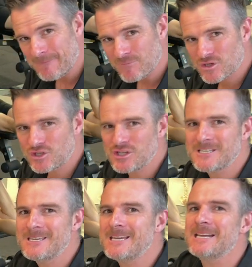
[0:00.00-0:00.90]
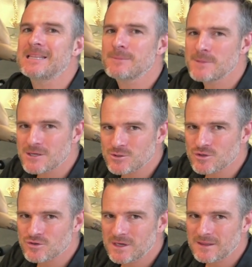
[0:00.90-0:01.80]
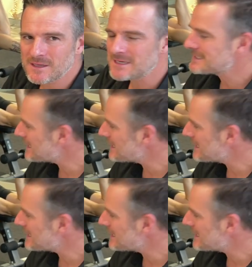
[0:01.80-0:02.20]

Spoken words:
So she's getting the muscle strengthening. It